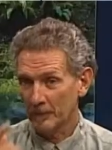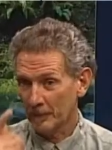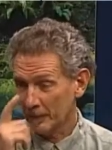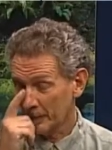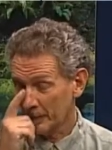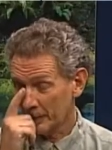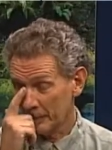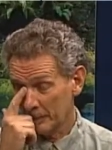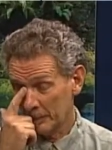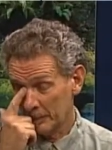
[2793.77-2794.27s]

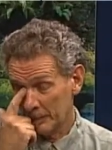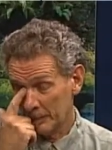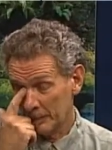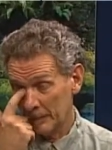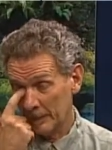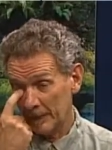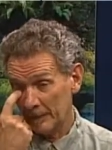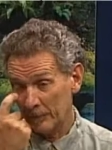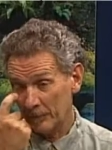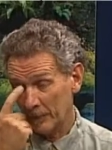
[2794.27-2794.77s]
really
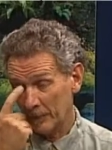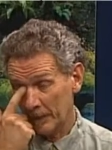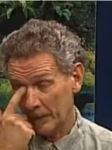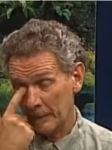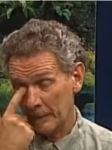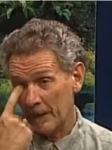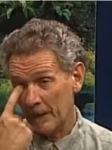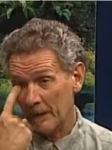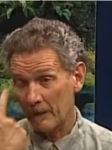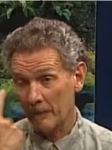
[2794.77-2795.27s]
that's
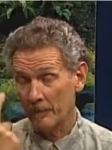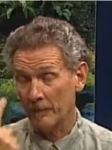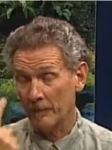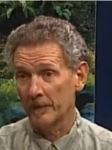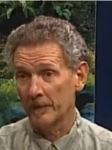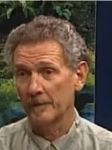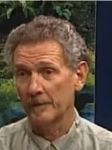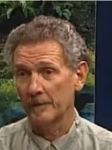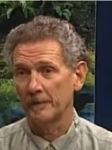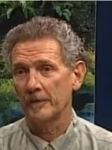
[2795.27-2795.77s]
really
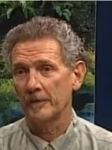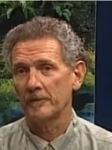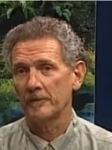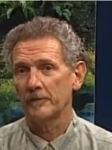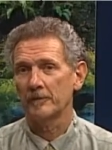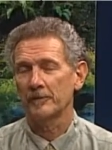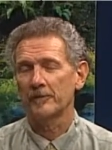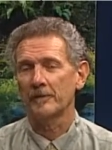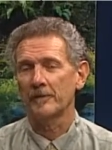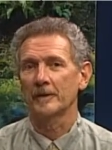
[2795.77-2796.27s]
powerful, and it's
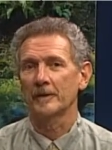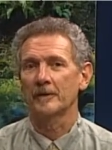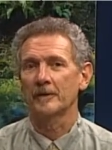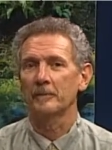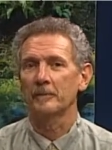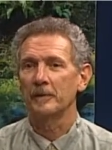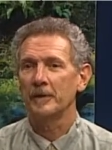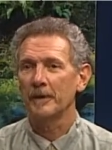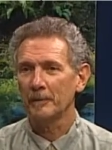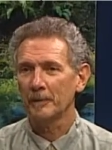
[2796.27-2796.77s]
interesting that
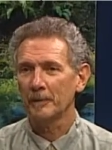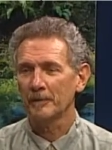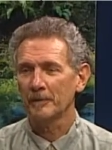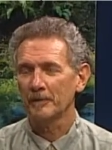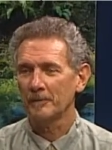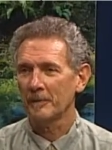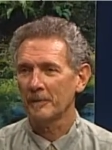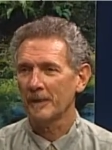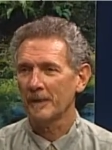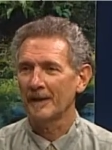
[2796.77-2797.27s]
the people
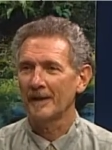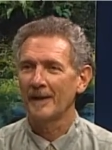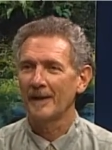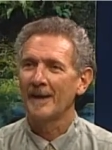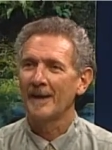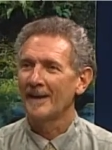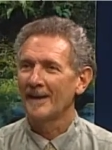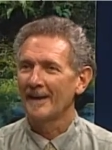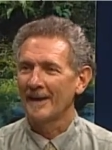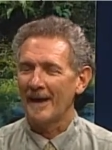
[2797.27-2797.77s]
of Japan
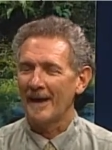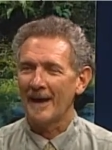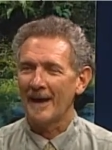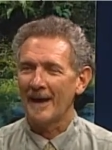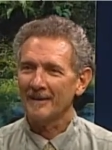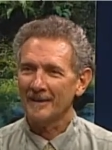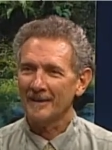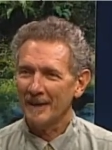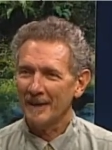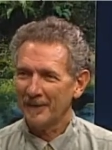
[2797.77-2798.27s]

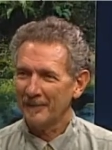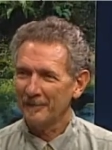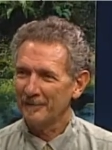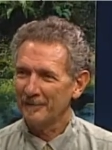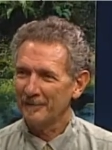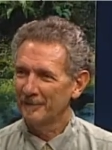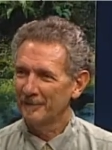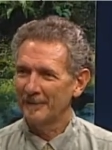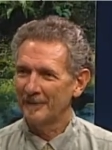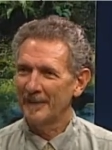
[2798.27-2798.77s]
how can you
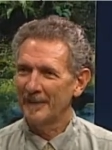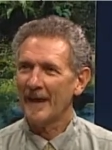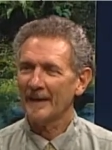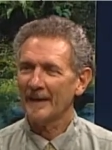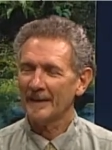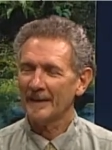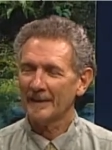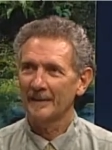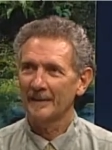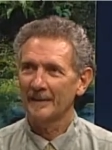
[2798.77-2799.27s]
have
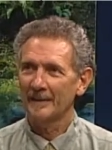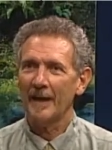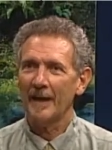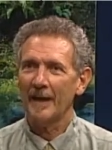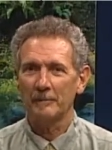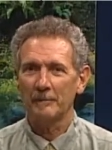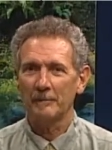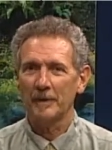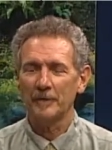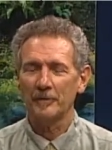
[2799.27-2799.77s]
that,
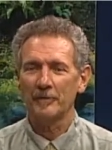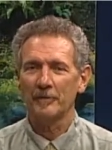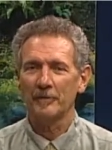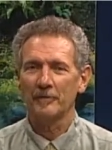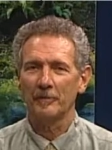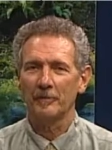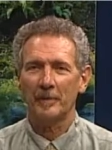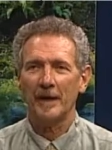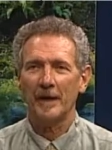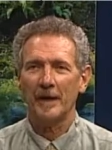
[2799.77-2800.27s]
that much
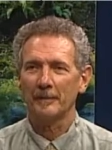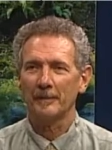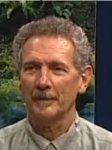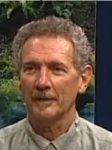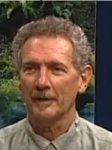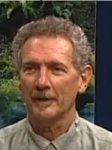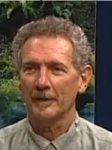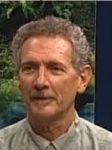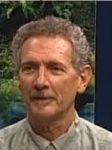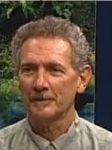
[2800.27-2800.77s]
of a
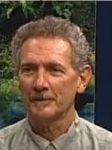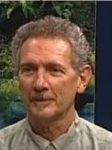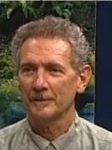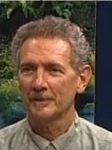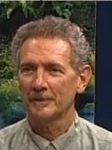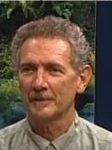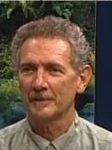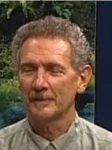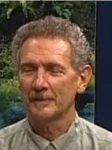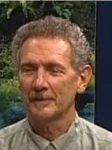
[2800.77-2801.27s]

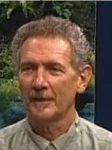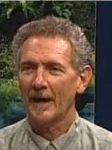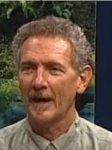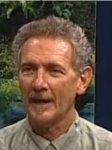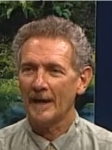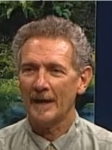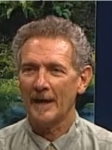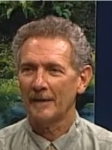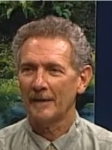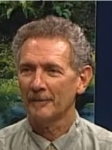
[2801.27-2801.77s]
population
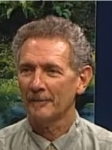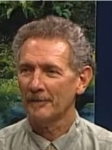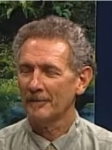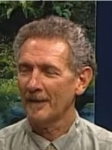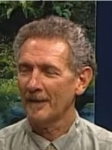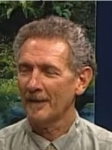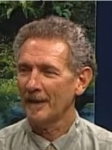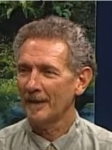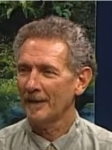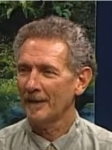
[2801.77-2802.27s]
not have
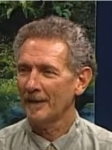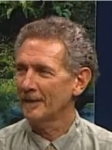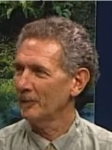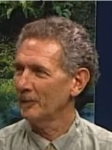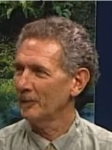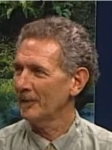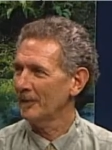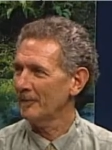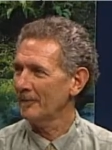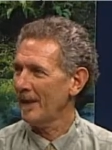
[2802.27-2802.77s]
say
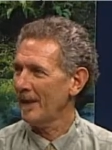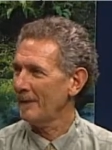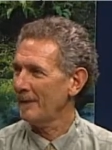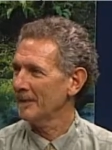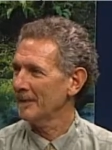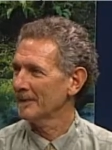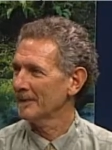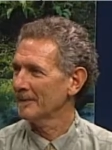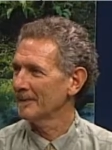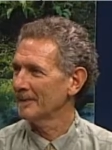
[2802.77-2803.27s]
in what's
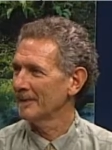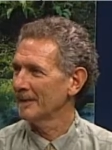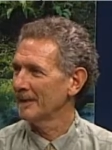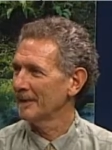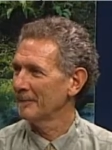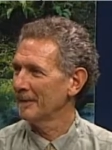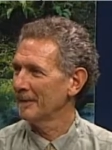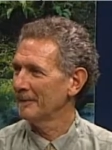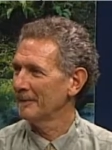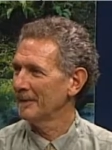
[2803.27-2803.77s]
happening to
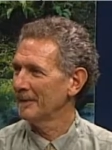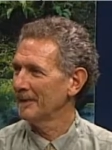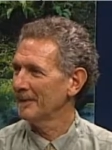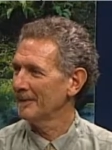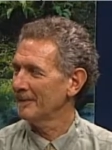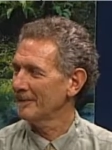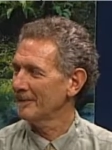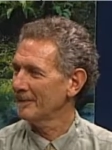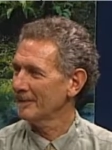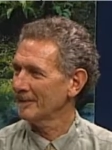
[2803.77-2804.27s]
them? I mean,
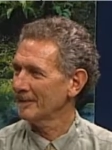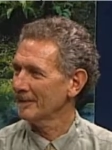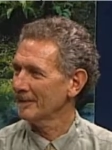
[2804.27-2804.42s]
it's just